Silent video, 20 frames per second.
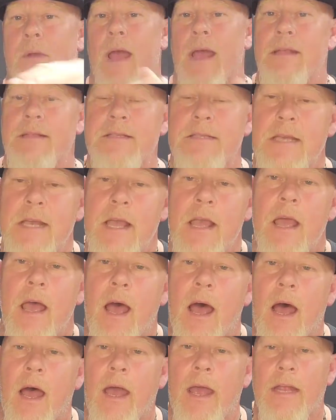rides
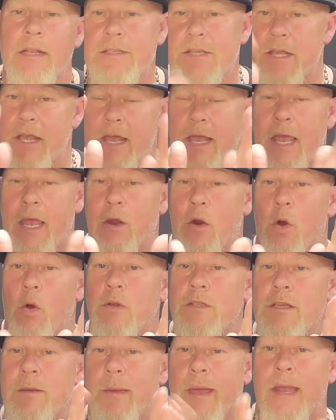uh, and so they, it
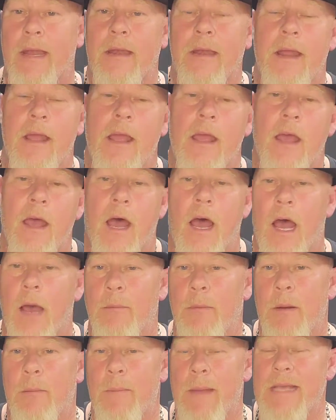holds them in uh,
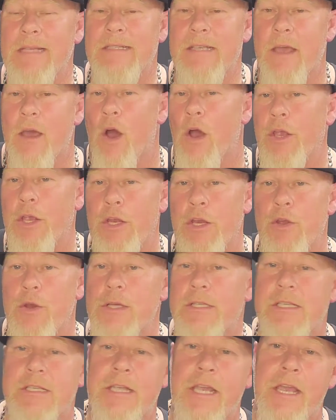but basically all you do
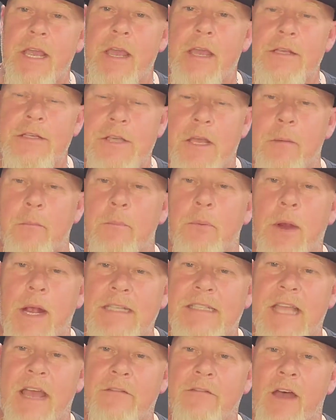is, is
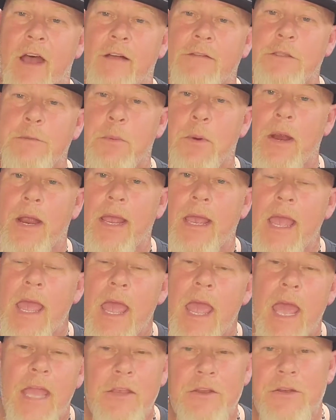compress that valve spring
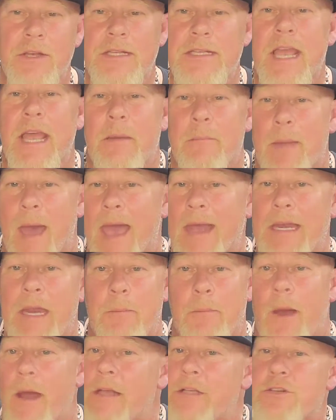and you can take a
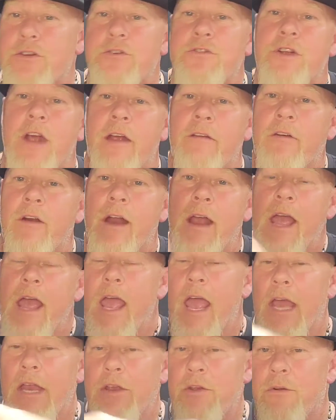magnet pocket screwdriver
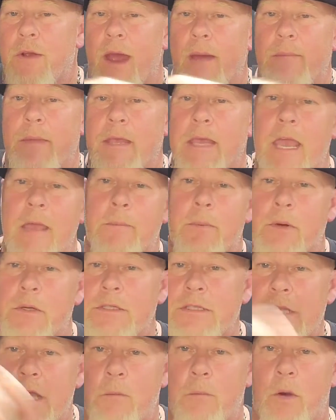and you grab the keepers
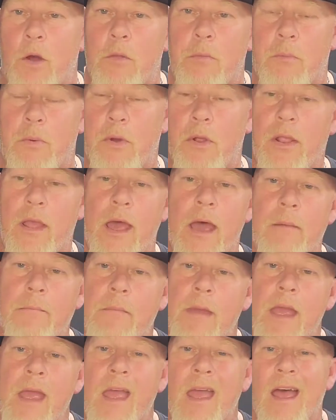and they'll both pull
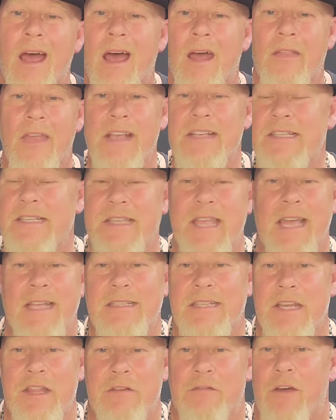up uh, they stick
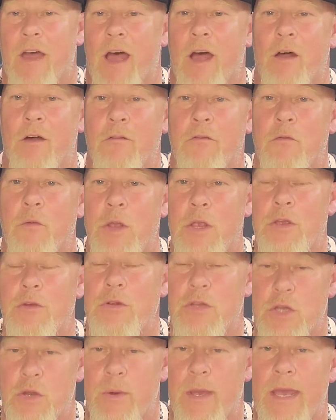to the valve when you
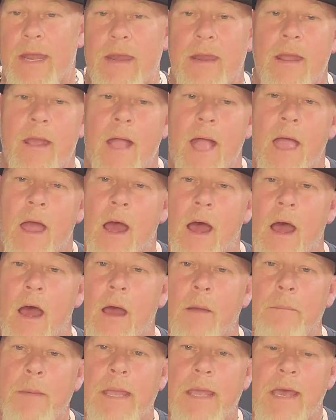do it
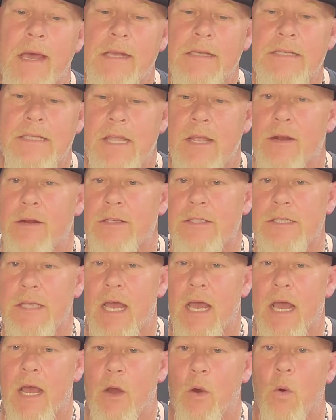uh, because there's
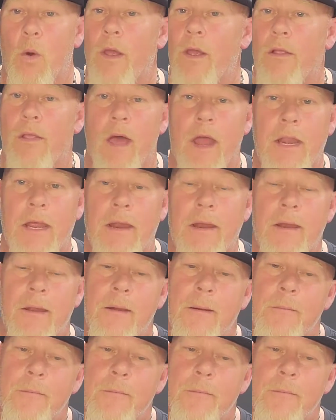oil on it